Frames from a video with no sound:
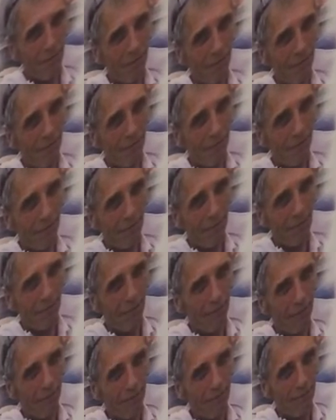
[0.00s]
There's no
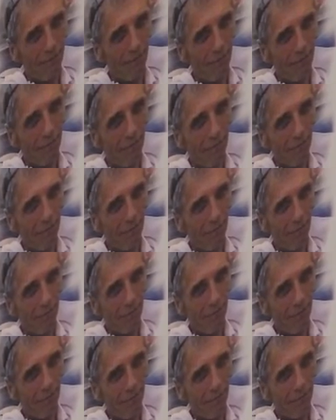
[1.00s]
coffee in the mug right now,
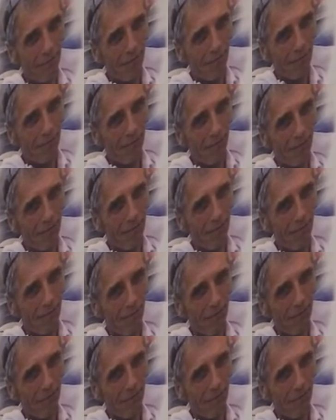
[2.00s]
but I just put the kettle on,